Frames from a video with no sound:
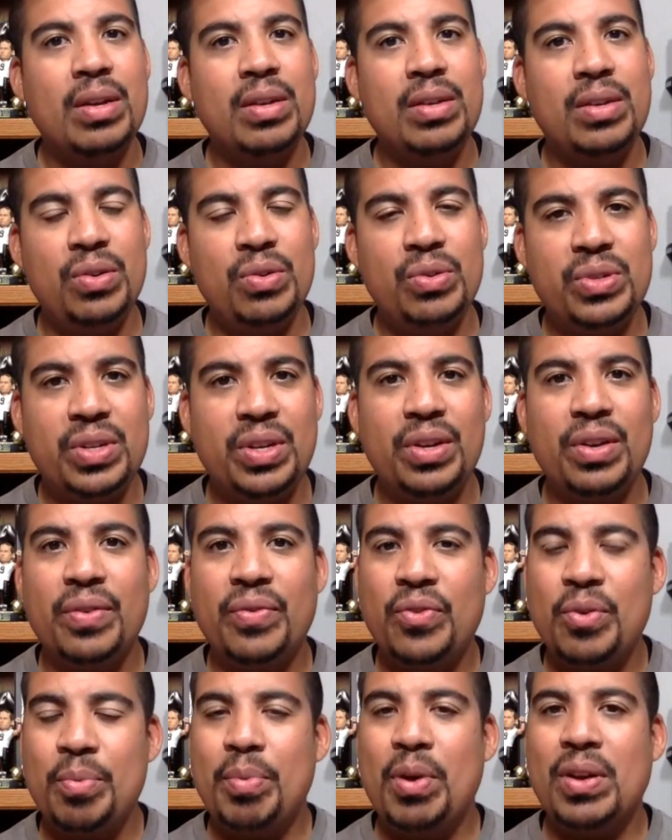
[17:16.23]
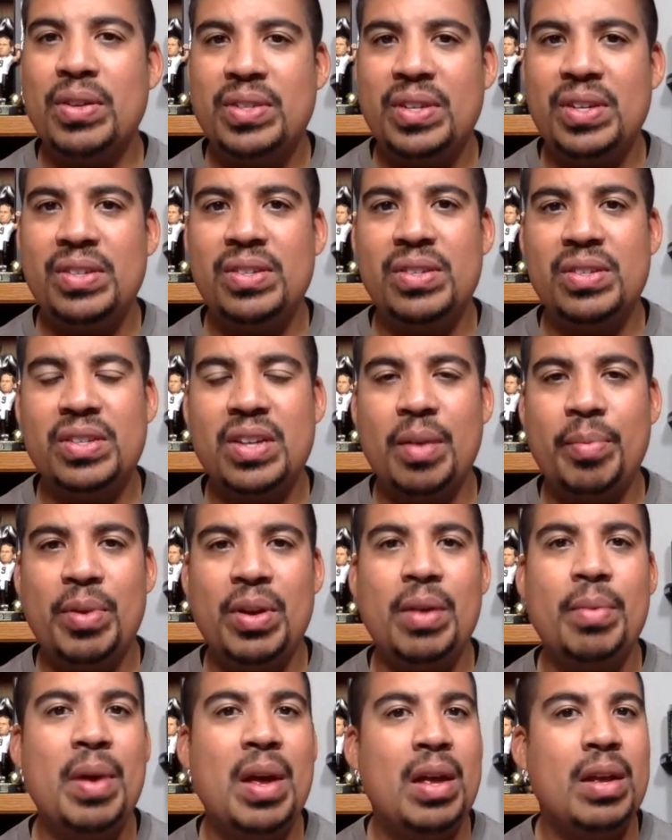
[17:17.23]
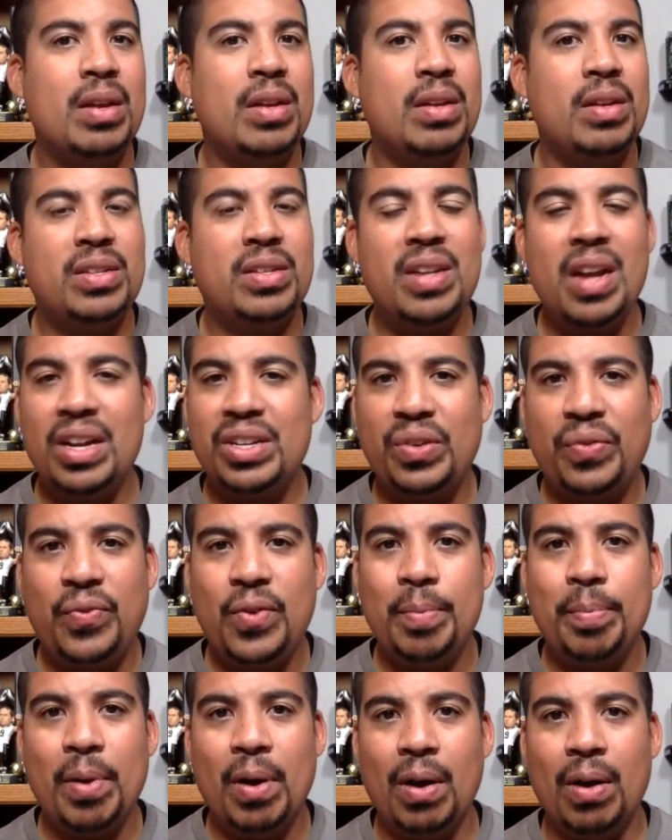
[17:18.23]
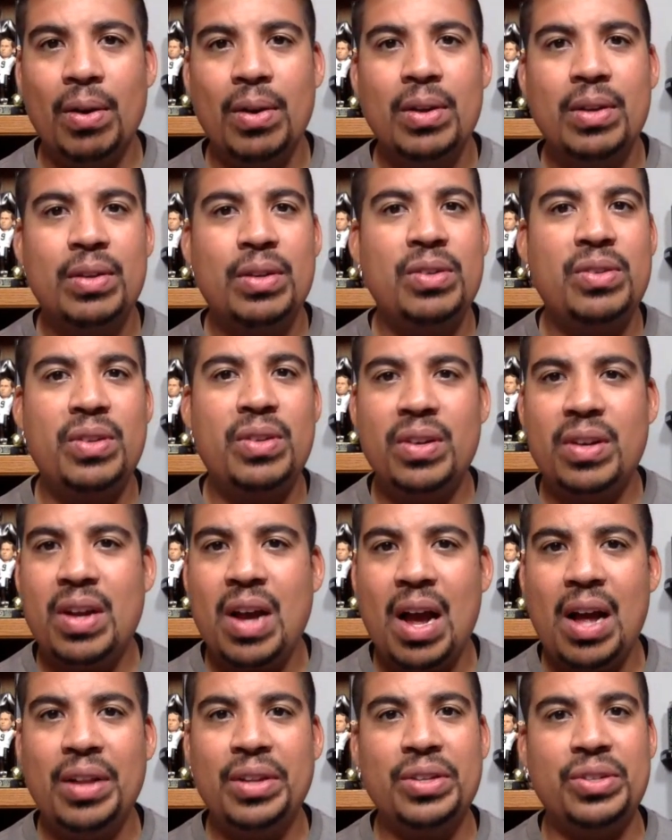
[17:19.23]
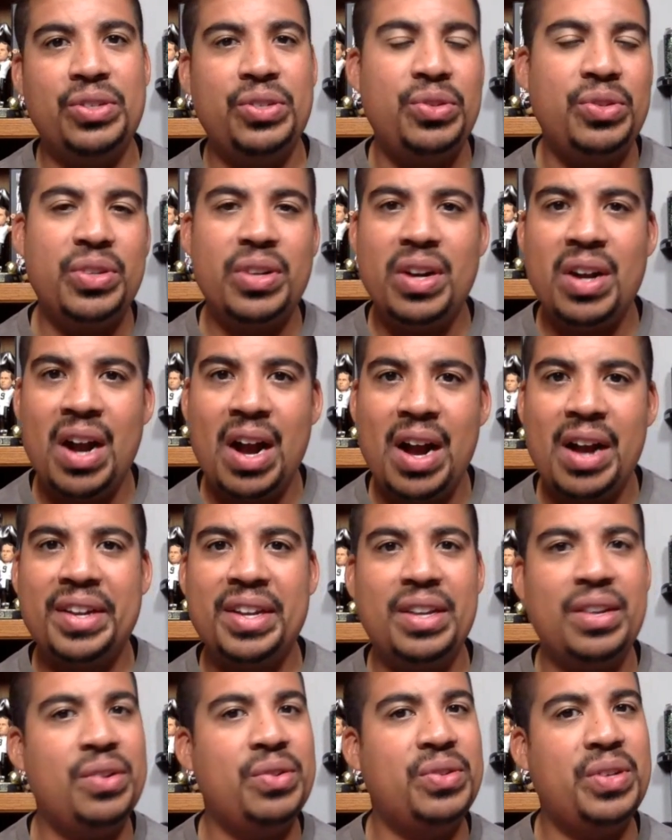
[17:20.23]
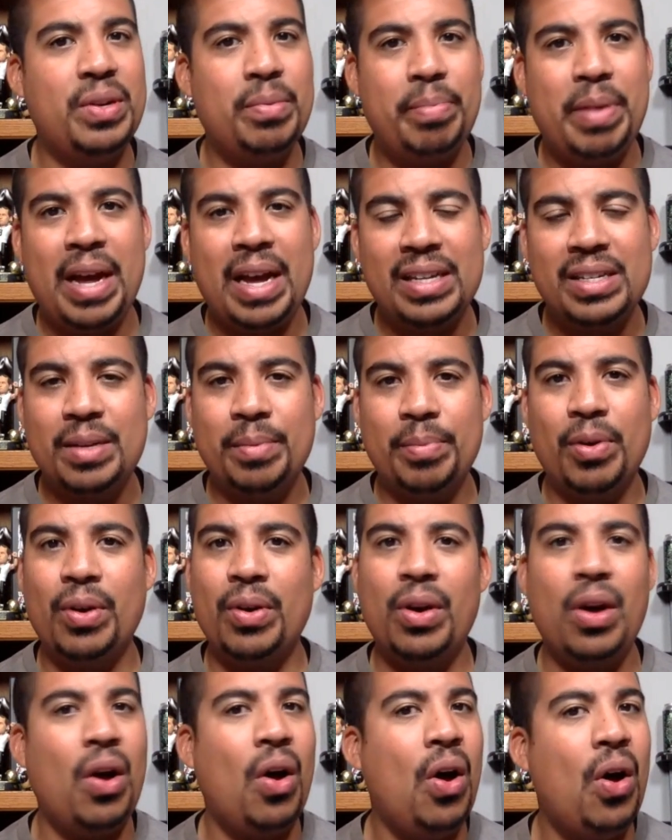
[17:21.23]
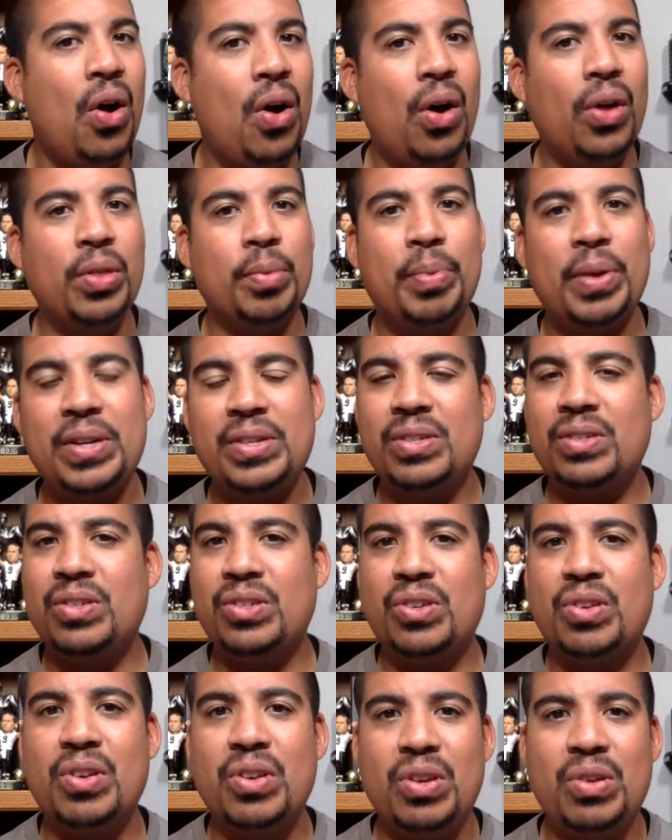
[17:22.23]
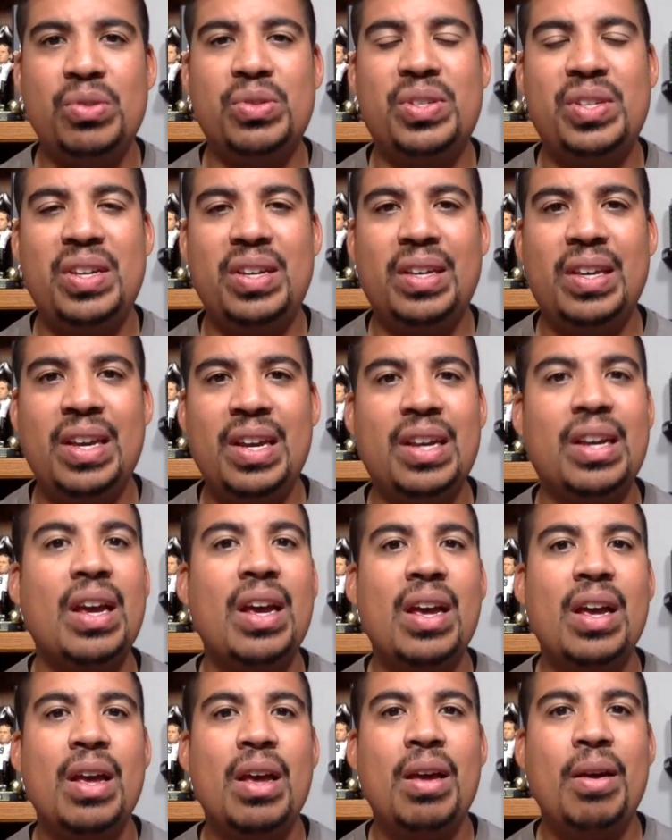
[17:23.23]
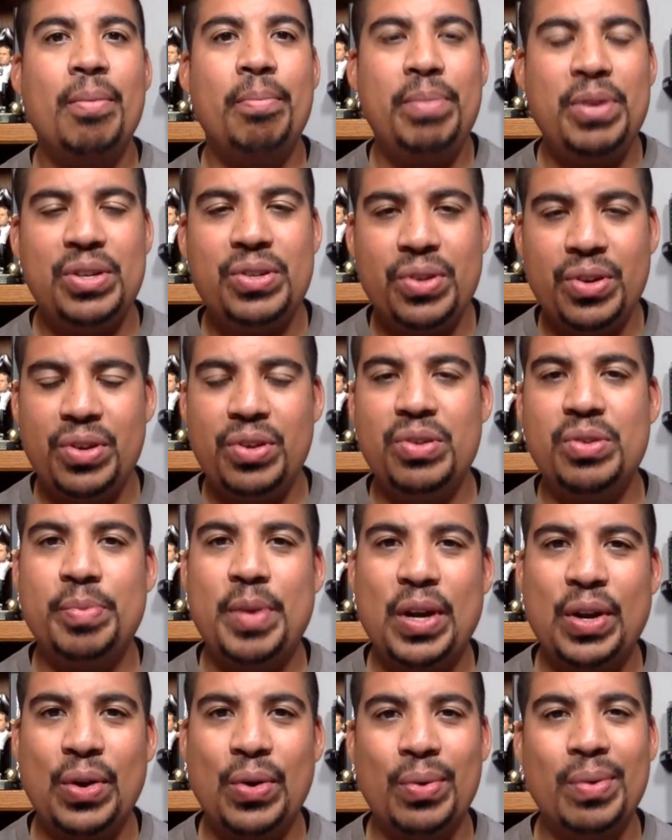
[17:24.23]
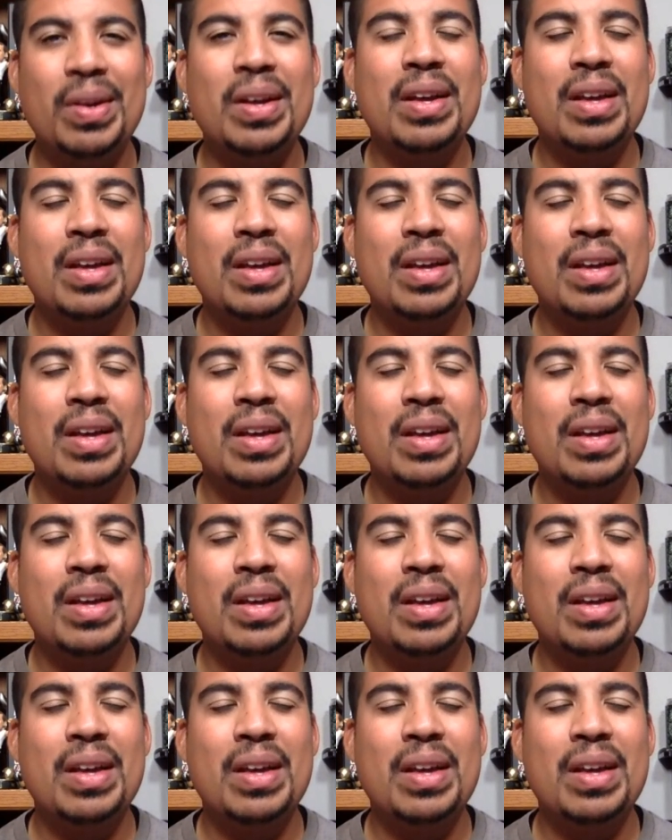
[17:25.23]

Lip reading: Use it. The football season is coming up. It's not just football. Use it in college. Use it in hockey. Use it in basketball. All the places you can use SeatGeek, be sure you use my code.